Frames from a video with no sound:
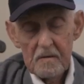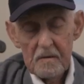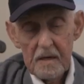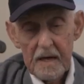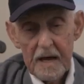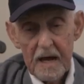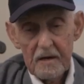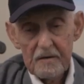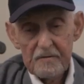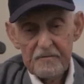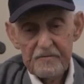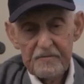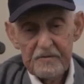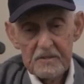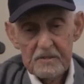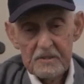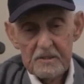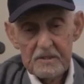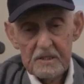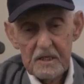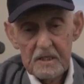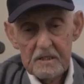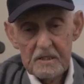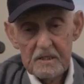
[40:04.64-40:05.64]
uh,
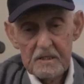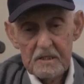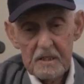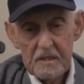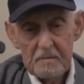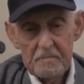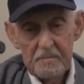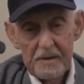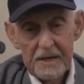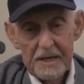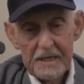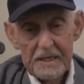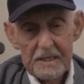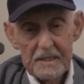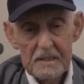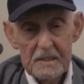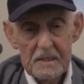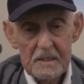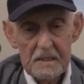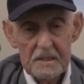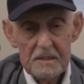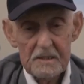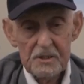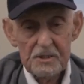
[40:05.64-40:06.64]
outfits that uh,
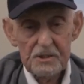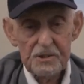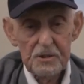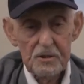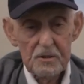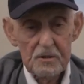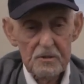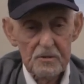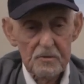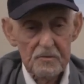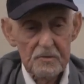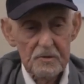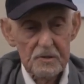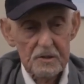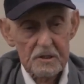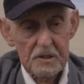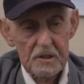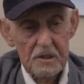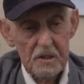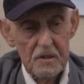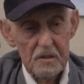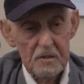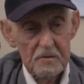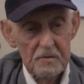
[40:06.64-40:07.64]
made uh, children's
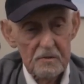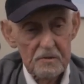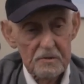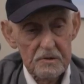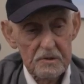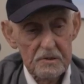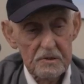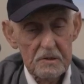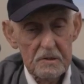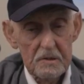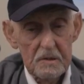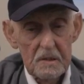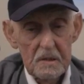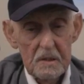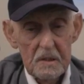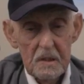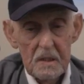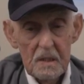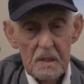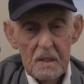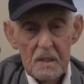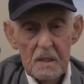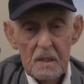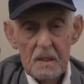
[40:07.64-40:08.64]
clothes,
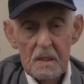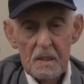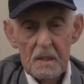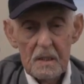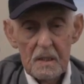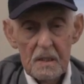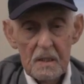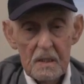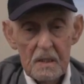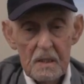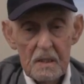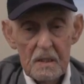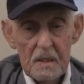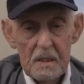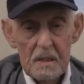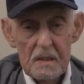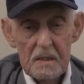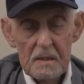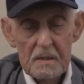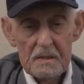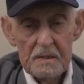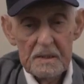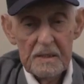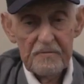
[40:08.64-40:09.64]

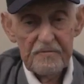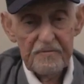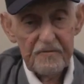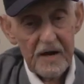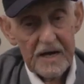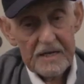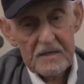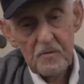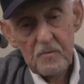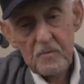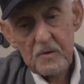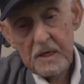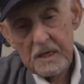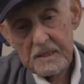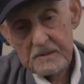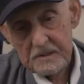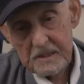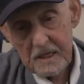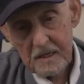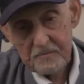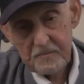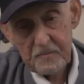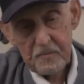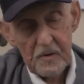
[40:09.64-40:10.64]
uh, and then finally
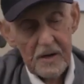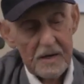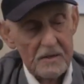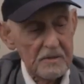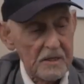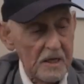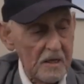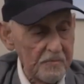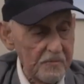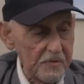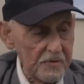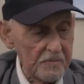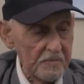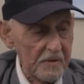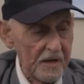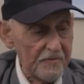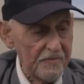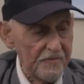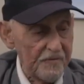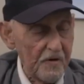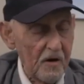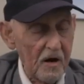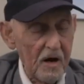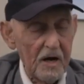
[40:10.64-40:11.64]
wound up wound up with my
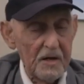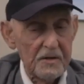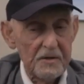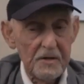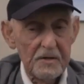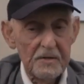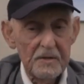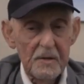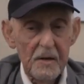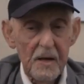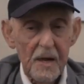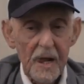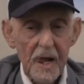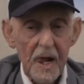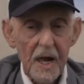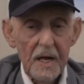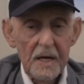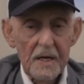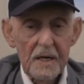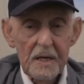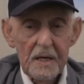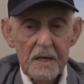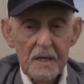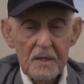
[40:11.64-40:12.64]
father.
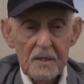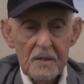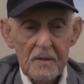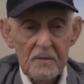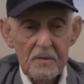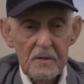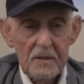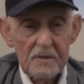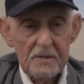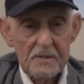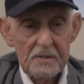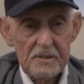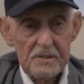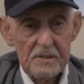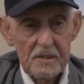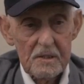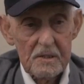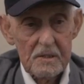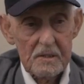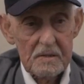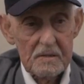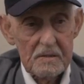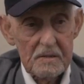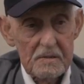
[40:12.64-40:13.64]
Of course,
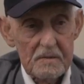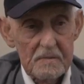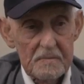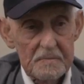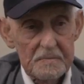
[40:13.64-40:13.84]
uh,